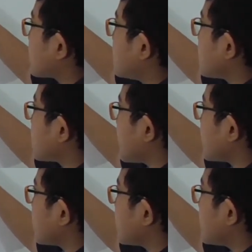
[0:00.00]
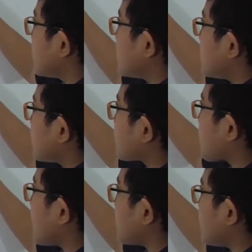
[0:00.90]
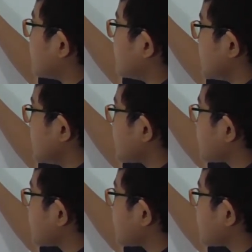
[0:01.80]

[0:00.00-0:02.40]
cosine squared of B